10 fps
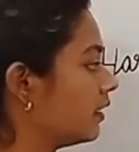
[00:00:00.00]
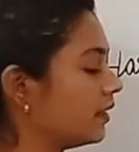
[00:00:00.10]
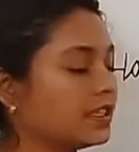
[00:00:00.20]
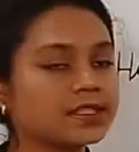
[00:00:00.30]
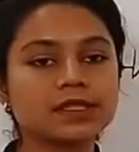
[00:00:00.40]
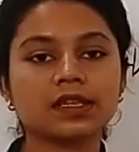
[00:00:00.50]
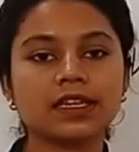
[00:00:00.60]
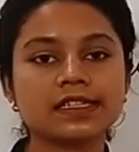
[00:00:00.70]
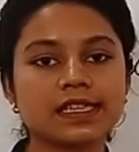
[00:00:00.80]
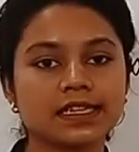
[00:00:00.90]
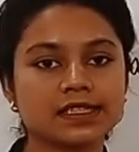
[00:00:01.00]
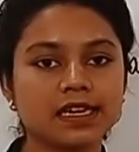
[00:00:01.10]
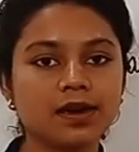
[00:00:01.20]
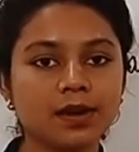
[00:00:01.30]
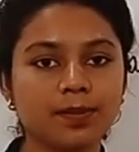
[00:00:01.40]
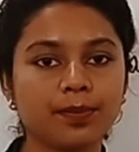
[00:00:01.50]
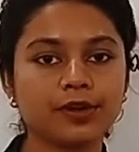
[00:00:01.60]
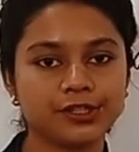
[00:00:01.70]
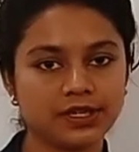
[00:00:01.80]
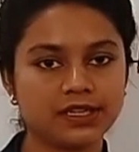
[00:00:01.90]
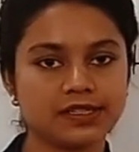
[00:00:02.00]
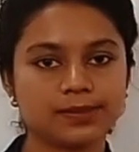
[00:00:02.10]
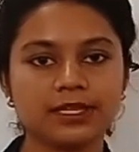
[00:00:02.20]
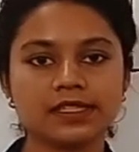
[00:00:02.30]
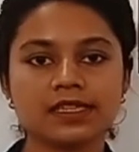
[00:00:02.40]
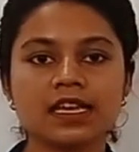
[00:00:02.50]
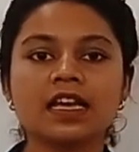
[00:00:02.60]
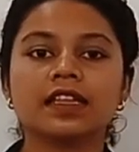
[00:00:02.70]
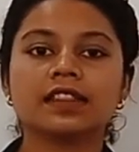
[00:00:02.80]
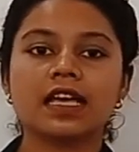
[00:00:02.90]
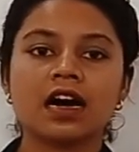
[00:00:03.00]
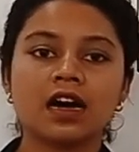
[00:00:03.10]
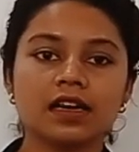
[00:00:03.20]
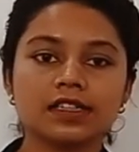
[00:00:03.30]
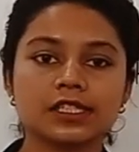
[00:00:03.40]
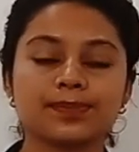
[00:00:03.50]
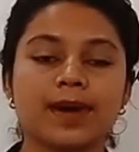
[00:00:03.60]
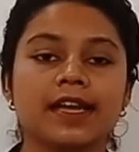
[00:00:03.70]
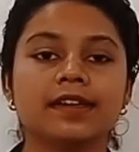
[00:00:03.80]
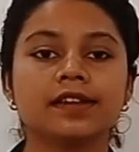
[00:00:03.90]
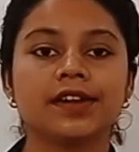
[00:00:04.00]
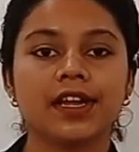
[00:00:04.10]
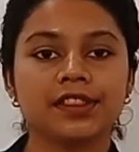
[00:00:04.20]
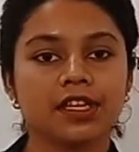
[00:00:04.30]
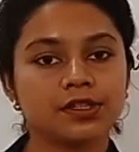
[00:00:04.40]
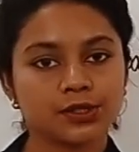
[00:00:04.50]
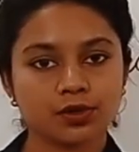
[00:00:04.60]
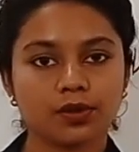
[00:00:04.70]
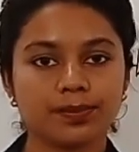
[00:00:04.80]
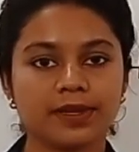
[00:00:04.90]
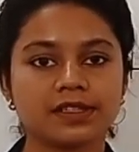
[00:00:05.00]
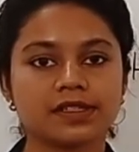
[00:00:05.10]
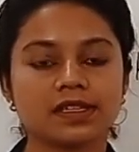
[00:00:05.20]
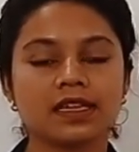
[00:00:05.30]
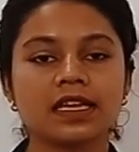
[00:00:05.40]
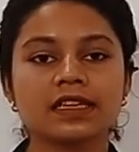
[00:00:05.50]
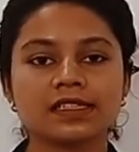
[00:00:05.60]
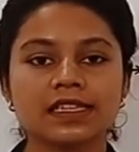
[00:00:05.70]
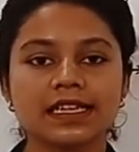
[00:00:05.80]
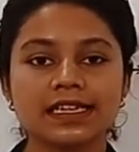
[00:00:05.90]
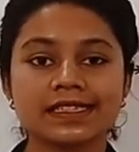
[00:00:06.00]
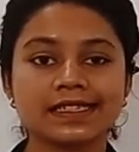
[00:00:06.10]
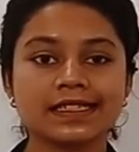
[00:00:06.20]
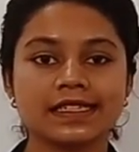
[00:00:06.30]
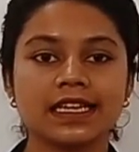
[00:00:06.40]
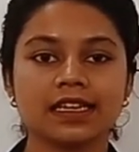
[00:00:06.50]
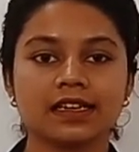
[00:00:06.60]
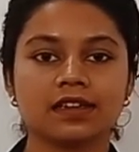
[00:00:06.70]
these insects are poisonous, means the spider and the scorpions. See, it sting.